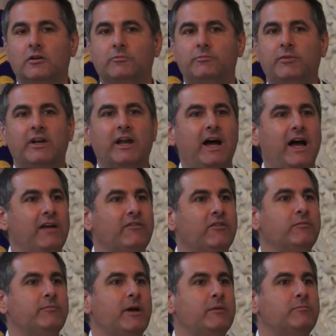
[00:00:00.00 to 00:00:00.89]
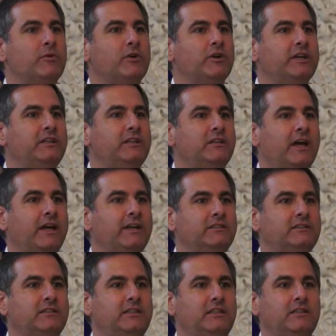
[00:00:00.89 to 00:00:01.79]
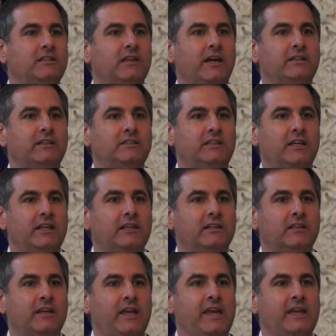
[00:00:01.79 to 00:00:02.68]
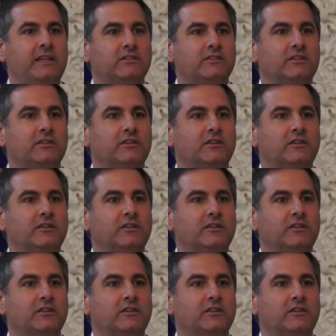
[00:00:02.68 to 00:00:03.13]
But I remember in 1998,